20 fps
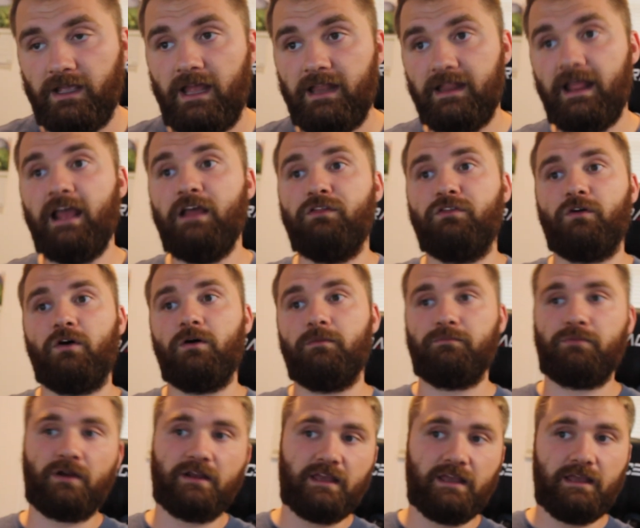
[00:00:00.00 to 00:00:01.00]
And they thought
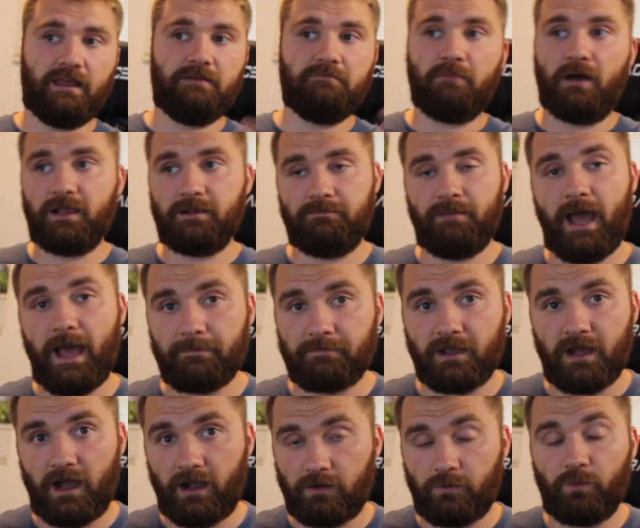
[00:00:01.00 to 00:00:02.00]
bringing in Mike
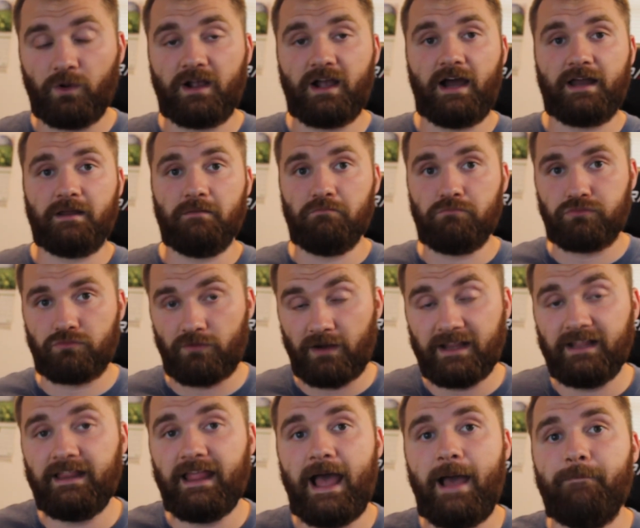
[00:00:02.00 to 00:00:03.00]
Babcock would kind of
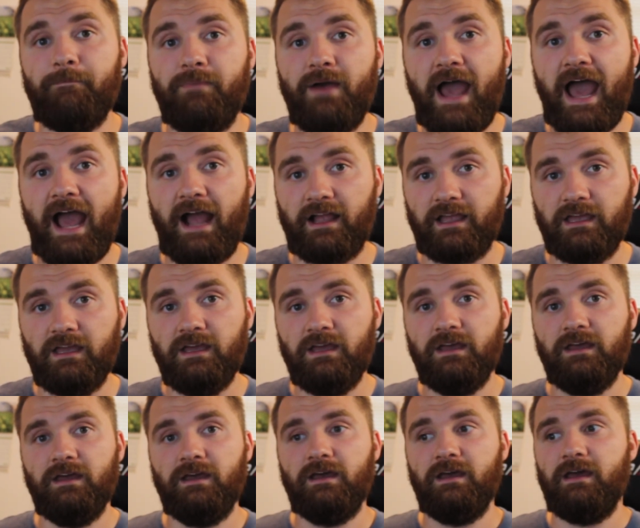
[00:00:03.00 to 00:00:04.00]
bring that back.
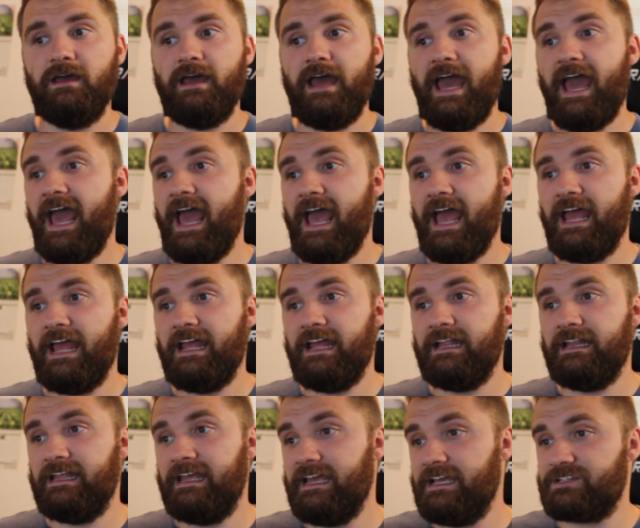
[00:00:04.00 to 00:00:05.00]

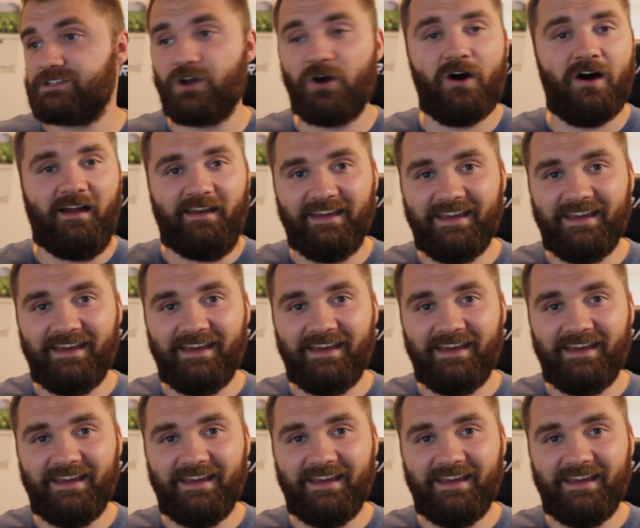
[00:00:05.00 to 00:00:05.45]
And he's gone.